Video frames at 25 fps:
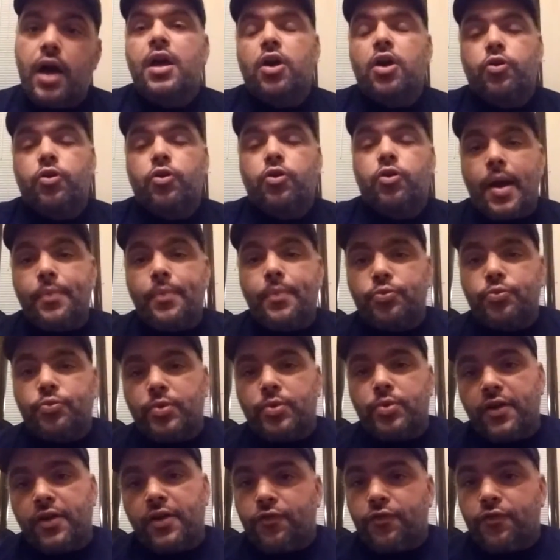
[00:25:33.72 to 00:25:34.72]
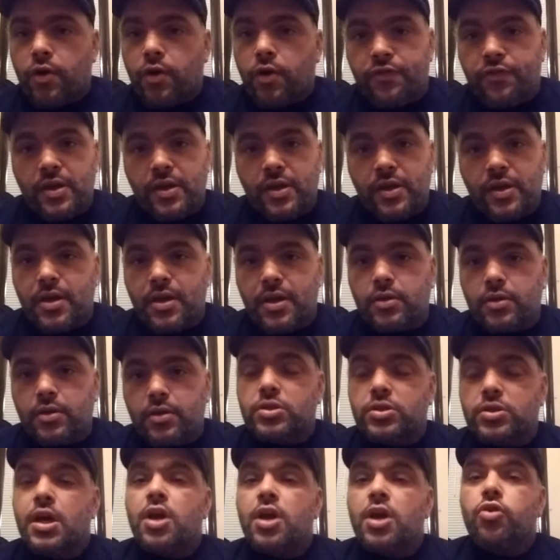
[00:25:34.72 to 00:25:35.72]
grab 3 or 4 females,
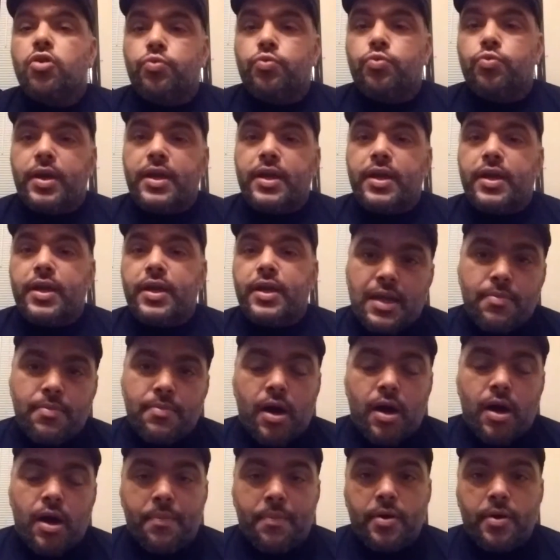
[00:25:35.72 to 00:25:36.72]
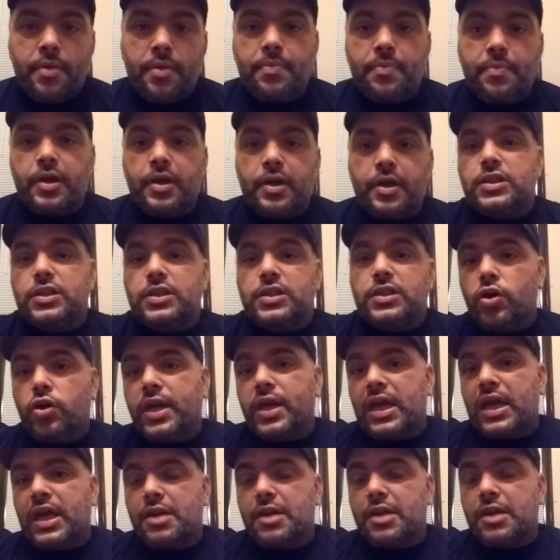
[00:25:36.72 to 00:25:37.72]
raise them up, because if you're getting
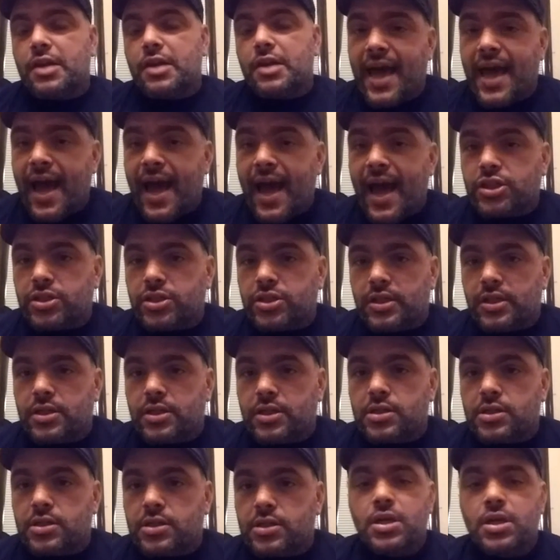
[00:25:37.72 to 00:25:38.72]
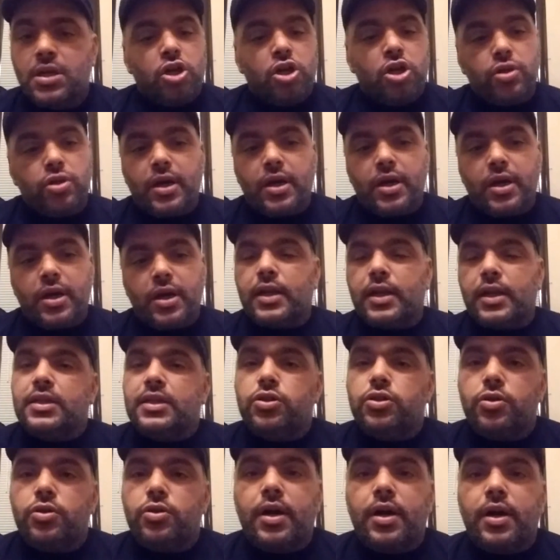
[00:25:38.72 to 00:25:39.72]
them as hatchlings, you gotta
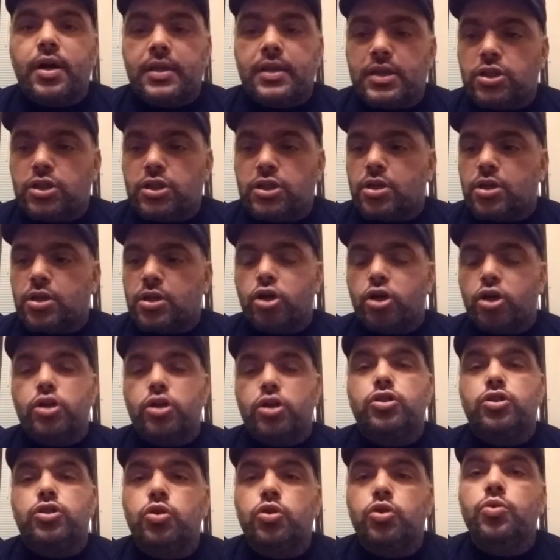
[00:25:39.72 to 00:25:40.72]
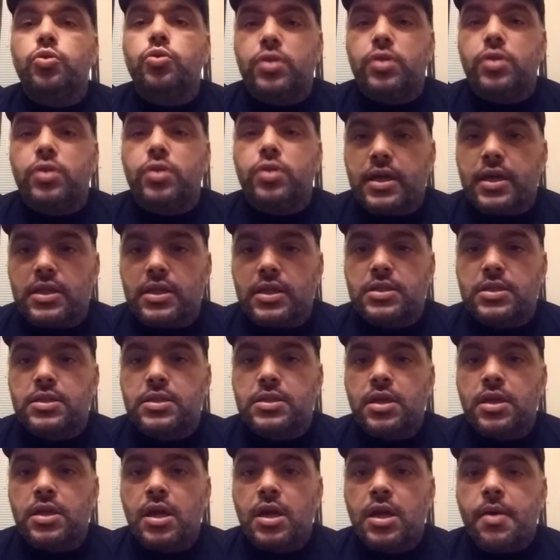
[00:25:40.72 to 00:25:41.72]
at least a good 2 years
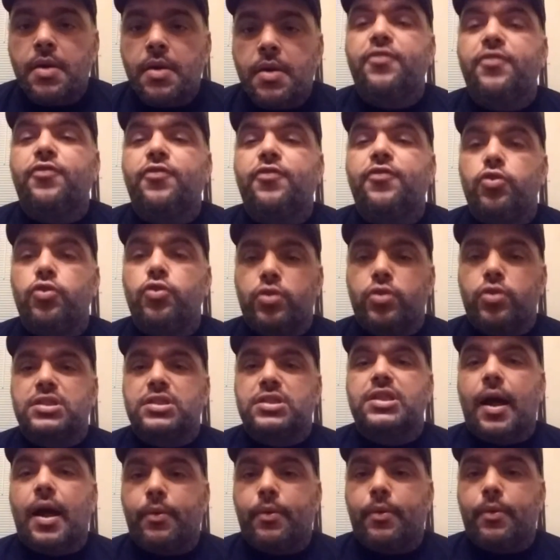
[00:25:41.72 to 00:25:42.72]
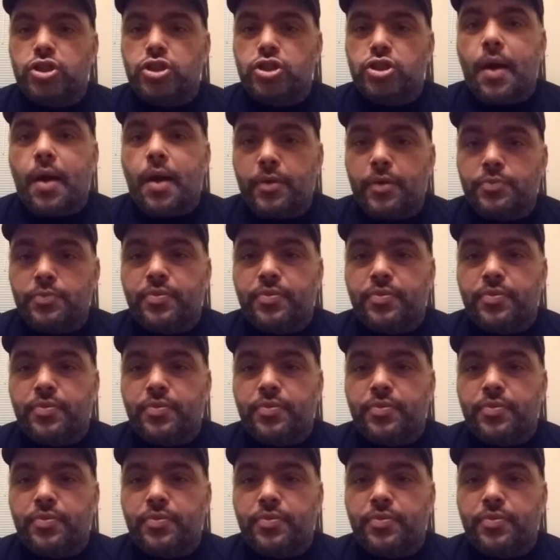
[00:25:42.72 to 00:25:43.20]
before you can start shopping